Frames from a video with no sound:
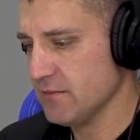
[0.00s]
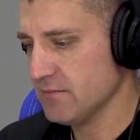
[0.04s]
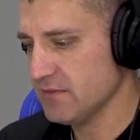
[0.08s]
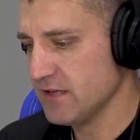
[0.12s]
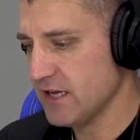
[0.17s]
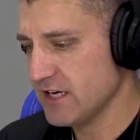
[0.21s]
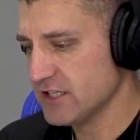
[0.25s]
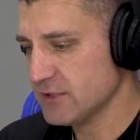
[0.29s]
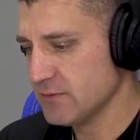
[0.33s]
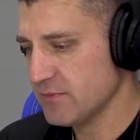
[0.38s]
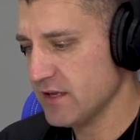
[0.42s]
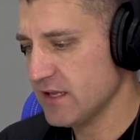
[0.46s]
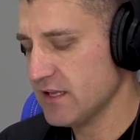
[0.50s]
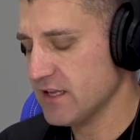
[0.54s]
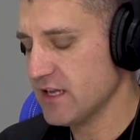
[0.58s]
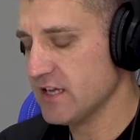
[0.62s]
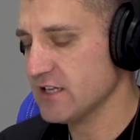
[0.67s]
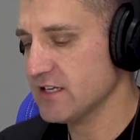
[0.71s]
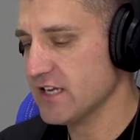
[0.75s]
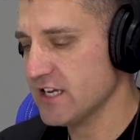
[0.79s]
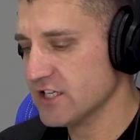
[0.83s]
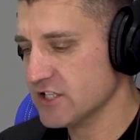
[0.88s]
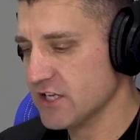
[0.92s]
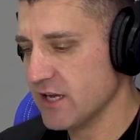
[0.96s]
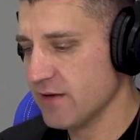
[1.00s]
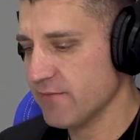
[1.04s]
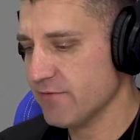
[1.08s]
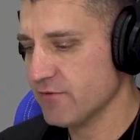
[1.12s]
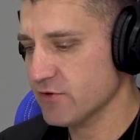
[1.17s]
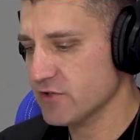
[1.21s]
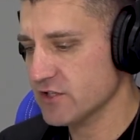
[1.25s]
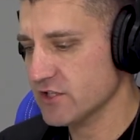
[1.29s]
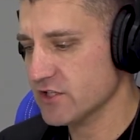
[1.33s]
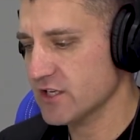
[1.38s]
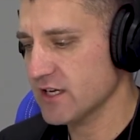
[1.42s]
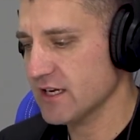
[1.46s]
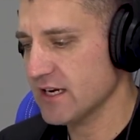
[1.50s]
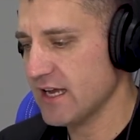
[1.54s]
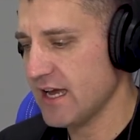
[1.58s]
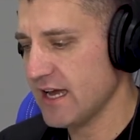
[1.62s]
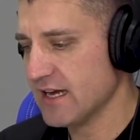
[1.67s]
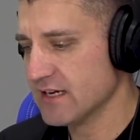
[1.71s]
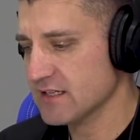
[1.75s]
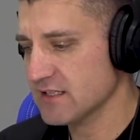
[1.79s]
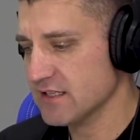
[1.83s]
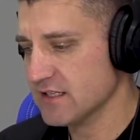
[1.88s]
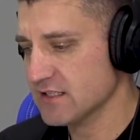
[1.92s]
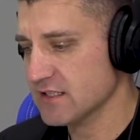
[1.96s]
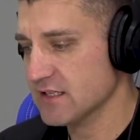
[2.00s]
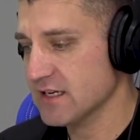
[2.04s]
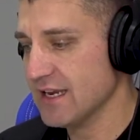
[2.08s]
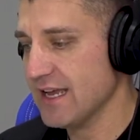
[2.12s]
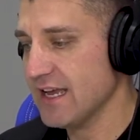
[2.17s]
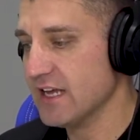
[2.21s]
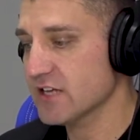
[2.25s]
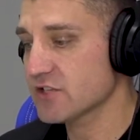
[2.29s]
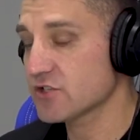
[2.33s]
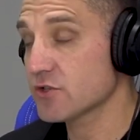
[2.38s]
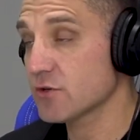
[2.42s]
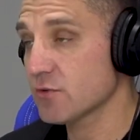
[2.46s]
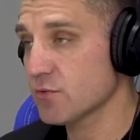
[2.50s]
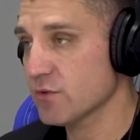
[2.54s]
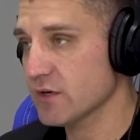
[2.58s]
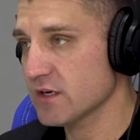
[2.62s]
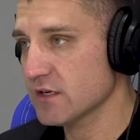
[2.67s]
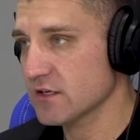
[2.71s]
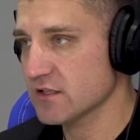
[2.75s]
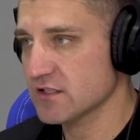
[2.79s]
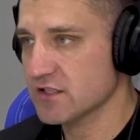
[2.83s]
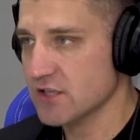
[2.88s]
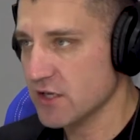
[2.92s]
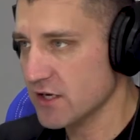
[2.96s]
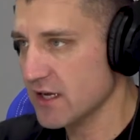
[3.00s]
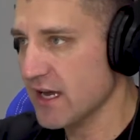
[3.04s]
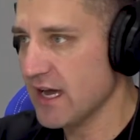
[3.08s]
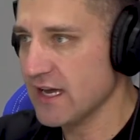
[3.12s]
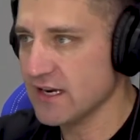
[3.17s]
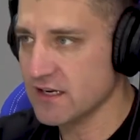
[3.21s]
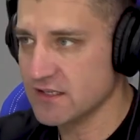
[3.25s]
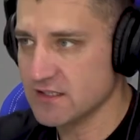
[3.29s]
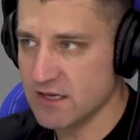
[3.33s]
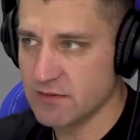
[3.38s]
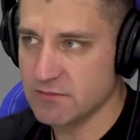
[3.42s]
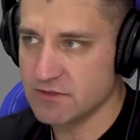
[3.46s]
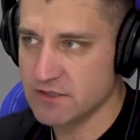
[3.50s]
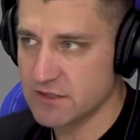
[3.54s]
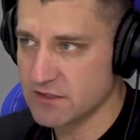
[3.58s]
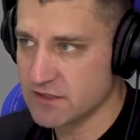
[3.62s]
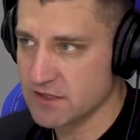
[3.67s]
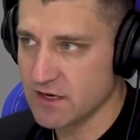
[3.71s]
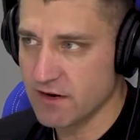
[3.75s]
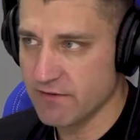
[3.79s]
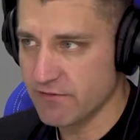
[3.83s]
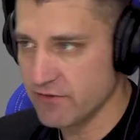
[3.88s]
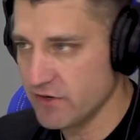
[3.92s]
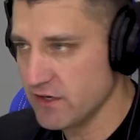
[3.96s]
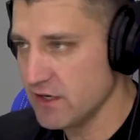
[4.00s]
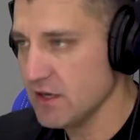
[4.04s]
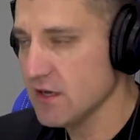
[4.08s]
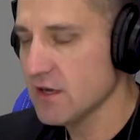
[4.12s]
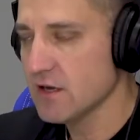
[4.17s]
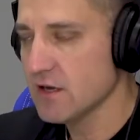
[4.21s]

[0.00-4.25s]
Dash cam footage can act as an extra witness. So again, the same as Discovery.